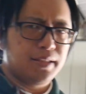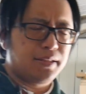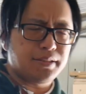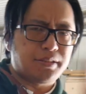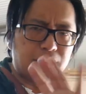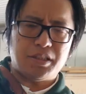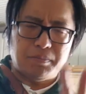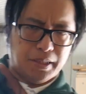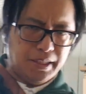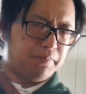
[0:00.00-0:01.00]
This
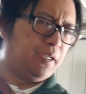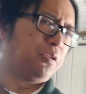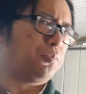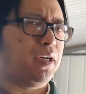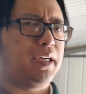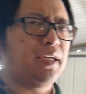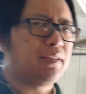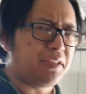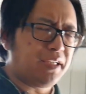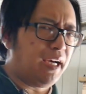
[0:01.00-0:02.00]
doesn't mean, by the way,
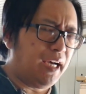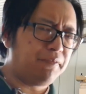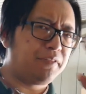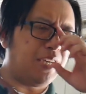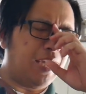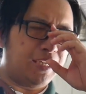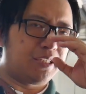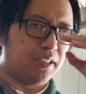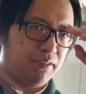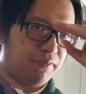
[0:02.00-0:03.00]
that you have to
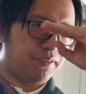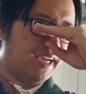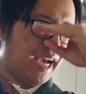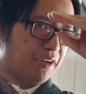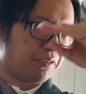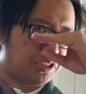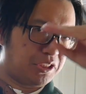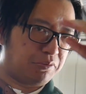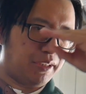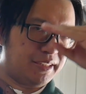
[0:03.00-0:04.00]
anchor with the arrow
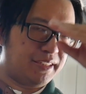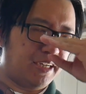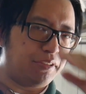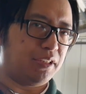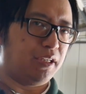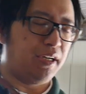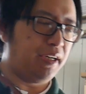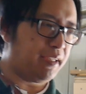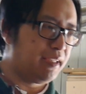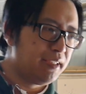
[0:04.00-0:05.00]
straight down your
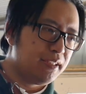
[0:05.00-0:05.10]
eye.